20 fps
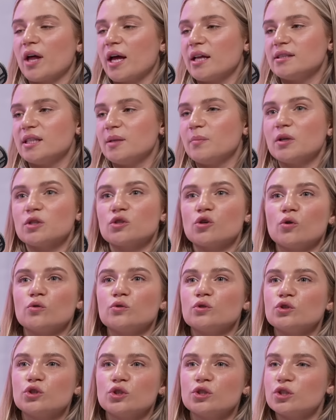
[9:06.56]
that deep. It's
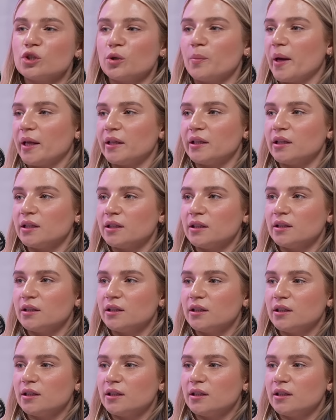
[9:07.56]
also just an opinion.